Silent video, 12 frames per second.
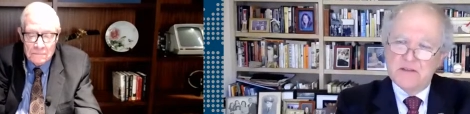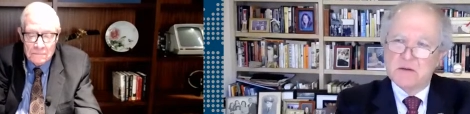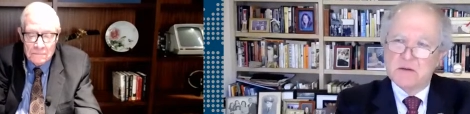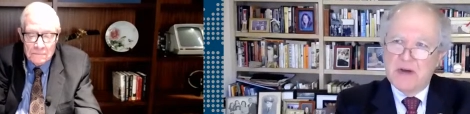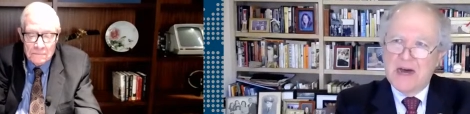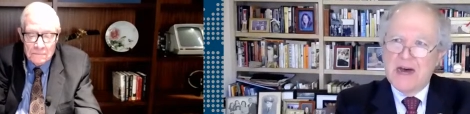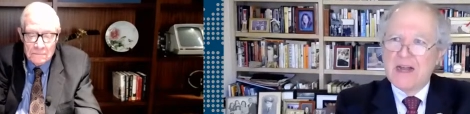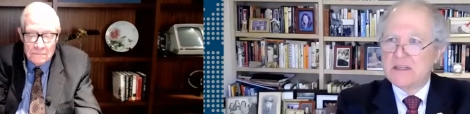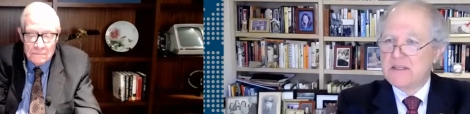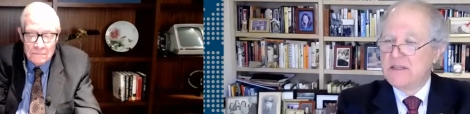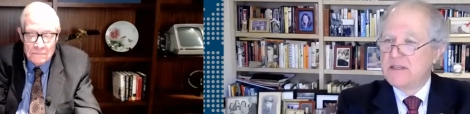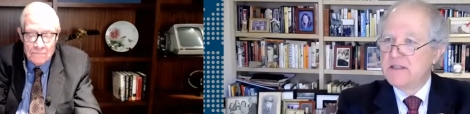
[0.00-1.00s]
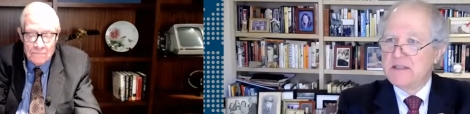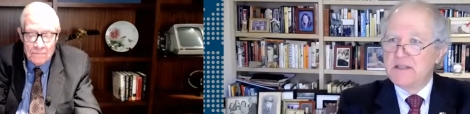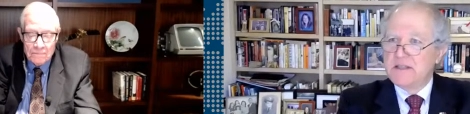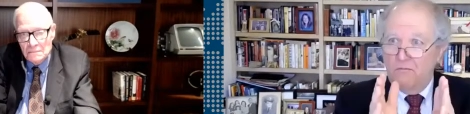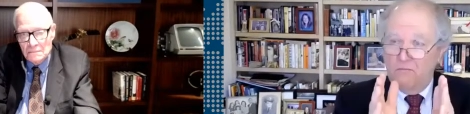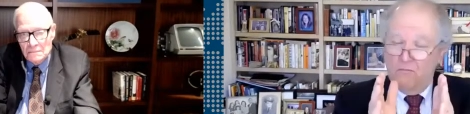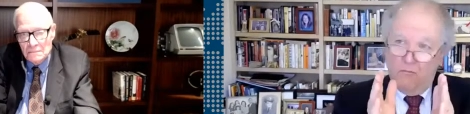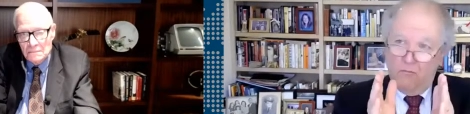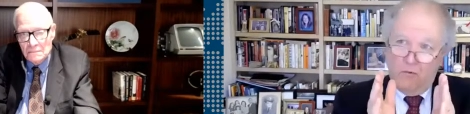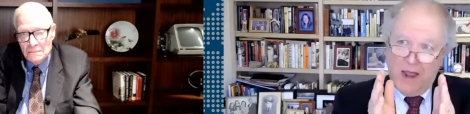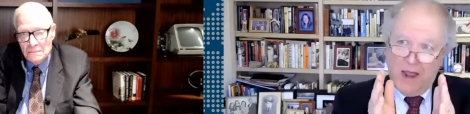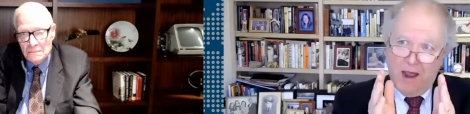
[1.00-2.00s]
Speaker 1: tell you
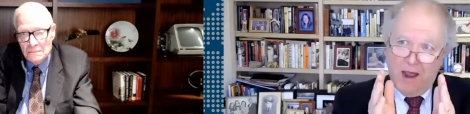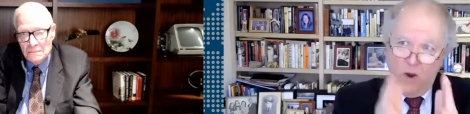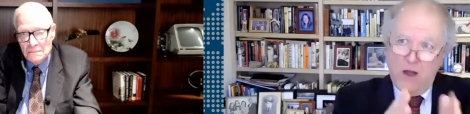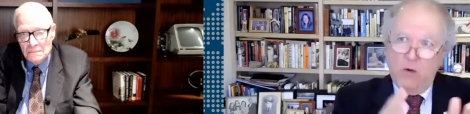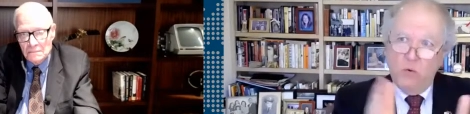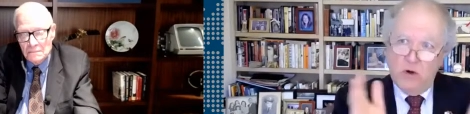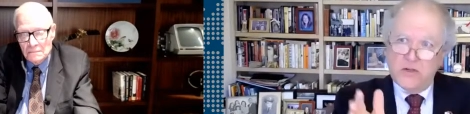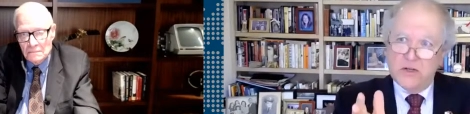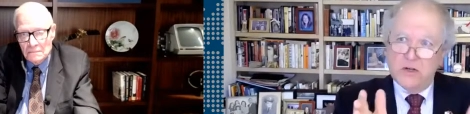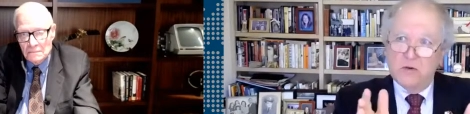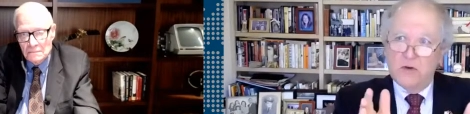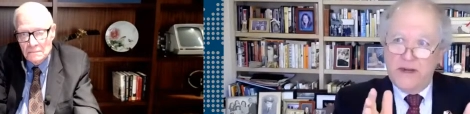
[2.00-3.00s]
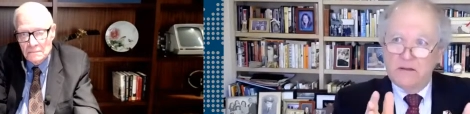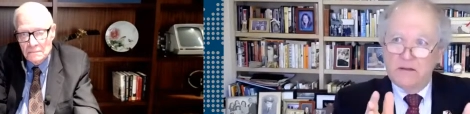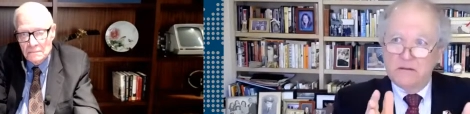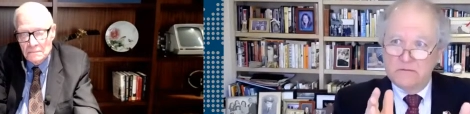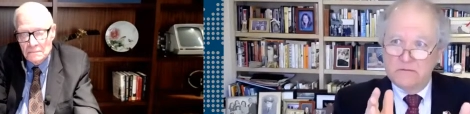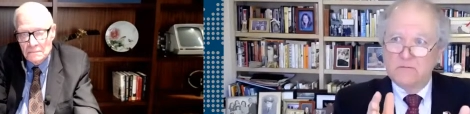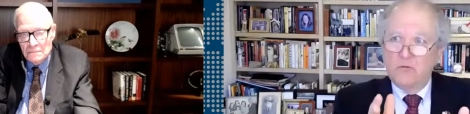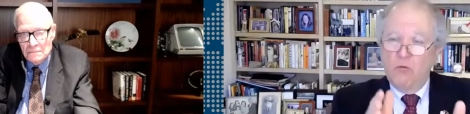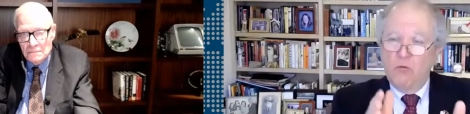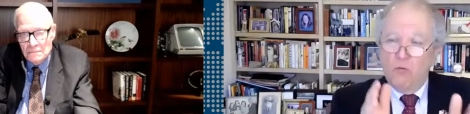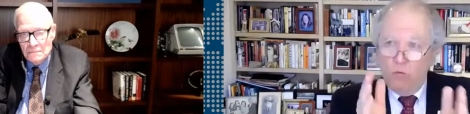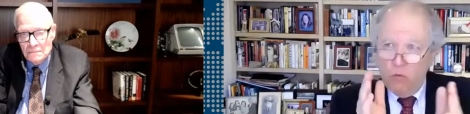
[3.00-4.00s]
how well we're doing,
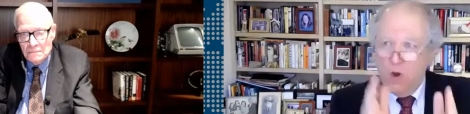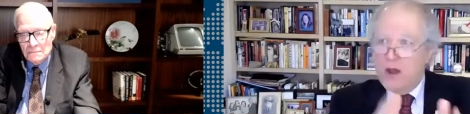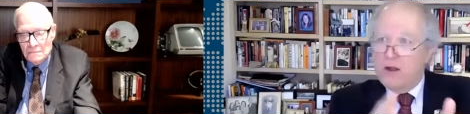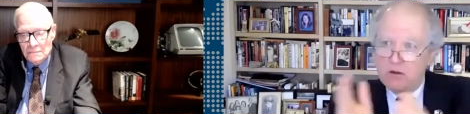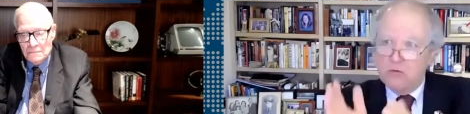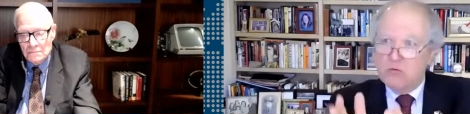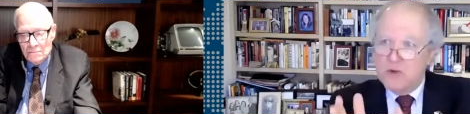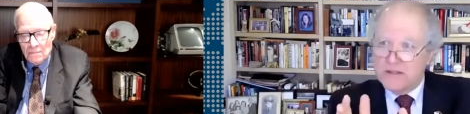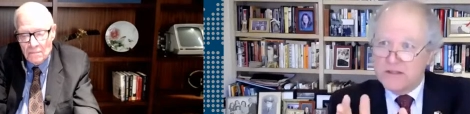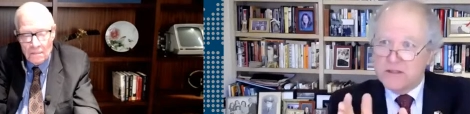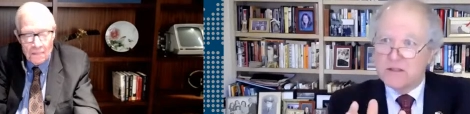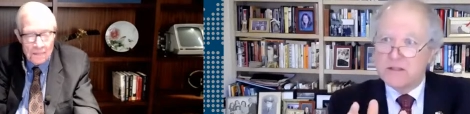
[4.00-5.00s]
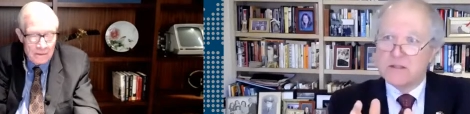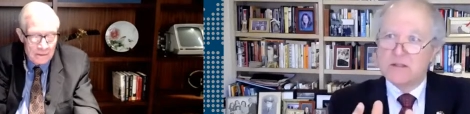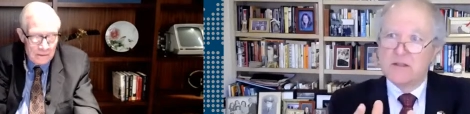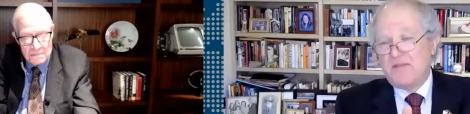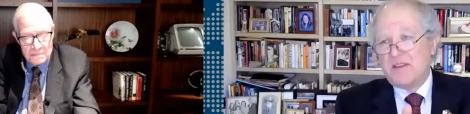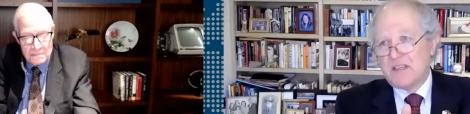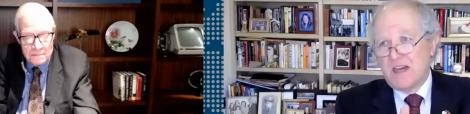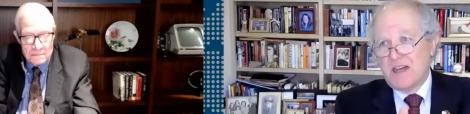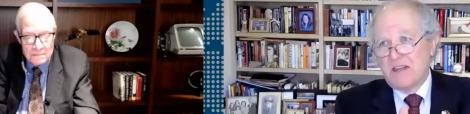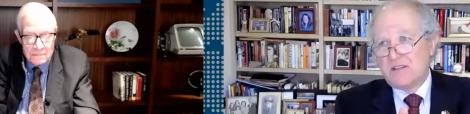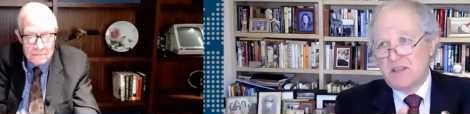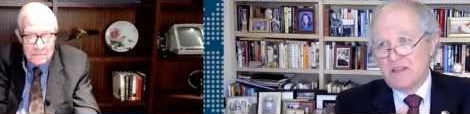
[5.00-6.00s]
um, uh,
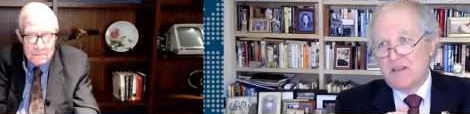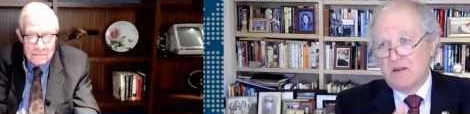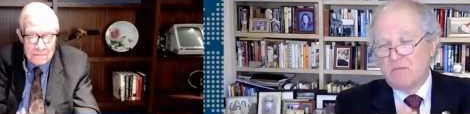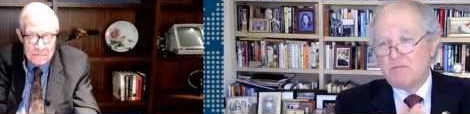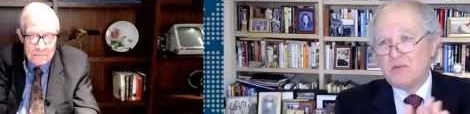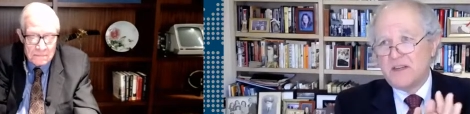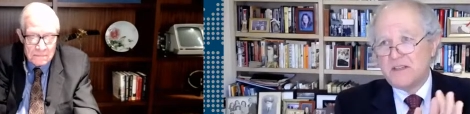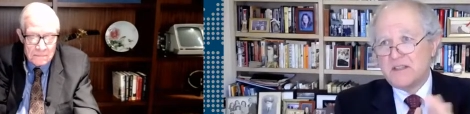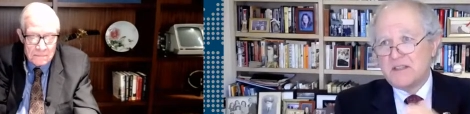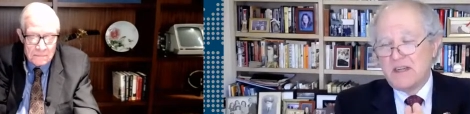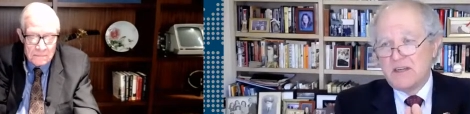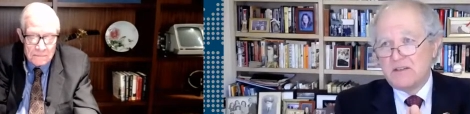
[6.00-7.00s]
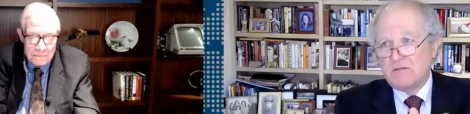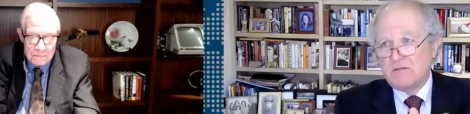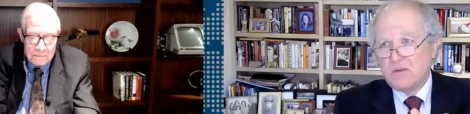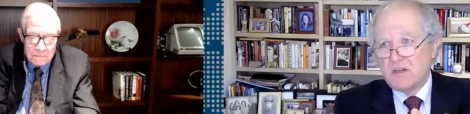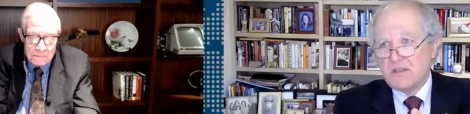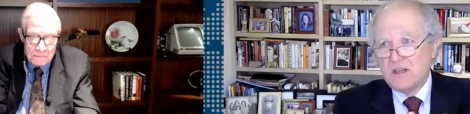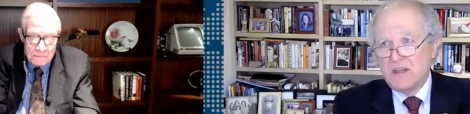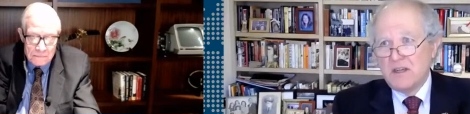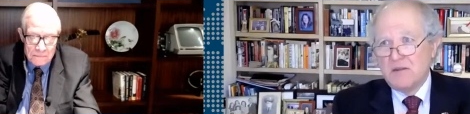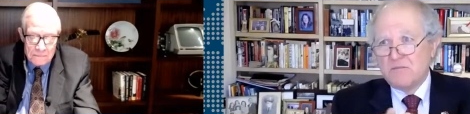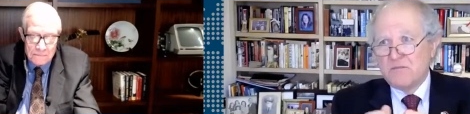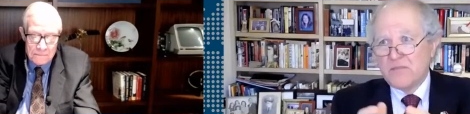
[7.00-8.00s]
emphasized in your presentation was
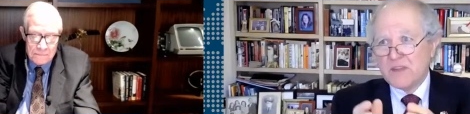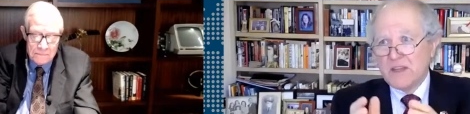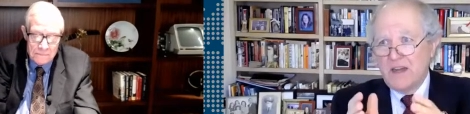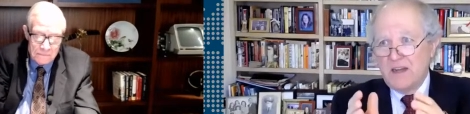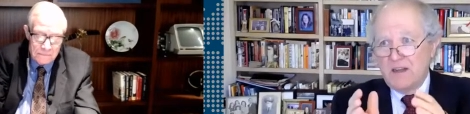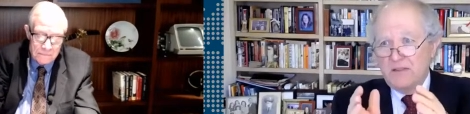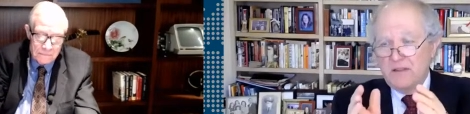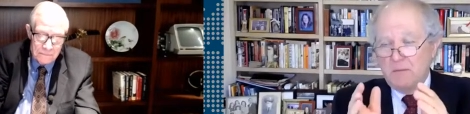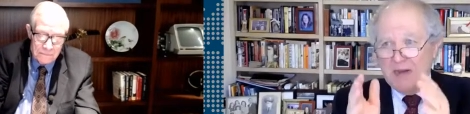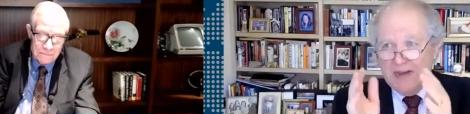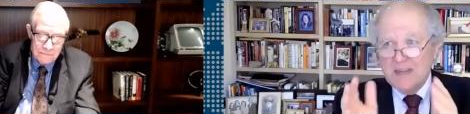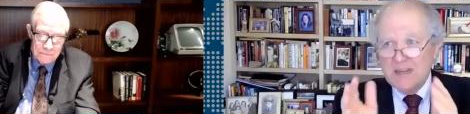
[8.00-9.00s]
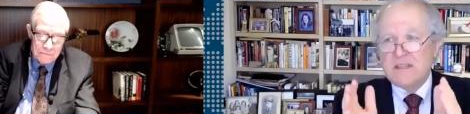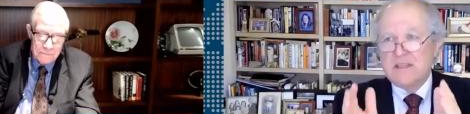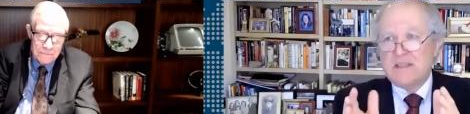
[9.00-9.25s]
uh, the policy